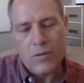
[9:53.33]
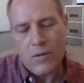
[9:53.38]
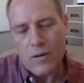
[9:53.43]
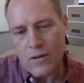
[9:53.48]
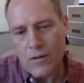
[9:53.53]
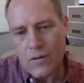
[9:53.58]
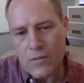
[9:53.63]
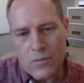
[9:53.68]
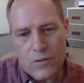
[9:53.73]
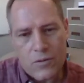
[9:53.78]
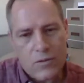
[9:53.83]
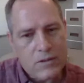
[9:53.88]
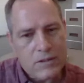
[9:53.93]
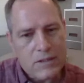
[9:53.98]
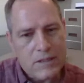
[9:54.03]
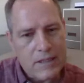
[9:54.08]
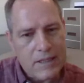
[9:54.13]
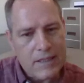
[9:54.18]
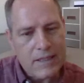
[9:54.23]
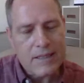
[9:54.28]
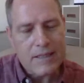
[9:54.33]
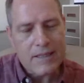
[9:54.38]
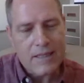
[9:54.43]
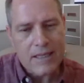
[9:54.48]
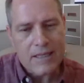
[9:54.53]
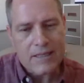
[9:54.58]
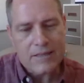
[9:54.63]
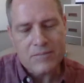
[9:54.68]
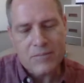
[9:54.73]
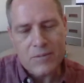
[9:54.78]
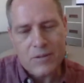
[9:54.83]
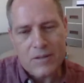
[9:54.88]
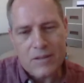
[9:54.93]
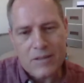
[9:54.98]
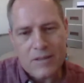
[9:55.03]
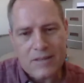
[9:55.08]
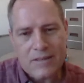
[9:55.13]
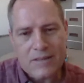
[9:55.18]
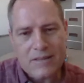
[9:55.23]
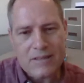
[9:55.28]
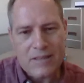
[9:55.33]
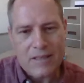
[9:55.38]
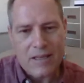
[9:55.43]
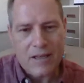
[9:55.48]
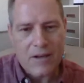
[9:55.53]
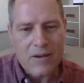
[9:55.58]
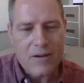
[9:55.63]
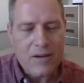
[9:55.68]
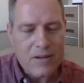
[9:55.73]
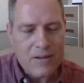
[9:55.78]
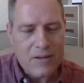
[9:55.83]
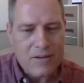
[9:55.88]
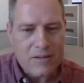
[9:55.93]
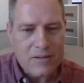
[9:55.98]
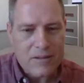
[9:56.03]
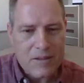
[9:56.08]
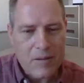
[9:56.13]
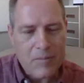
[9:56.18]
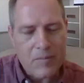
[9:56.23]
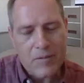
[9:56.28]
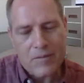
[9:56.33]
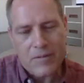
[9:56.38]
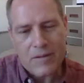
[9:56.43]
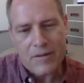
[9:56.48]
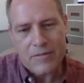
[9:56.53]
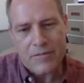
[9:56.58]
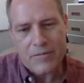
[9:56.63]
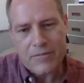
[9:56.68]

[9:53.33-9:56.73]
one or more Shigley textbooks loaded on top of the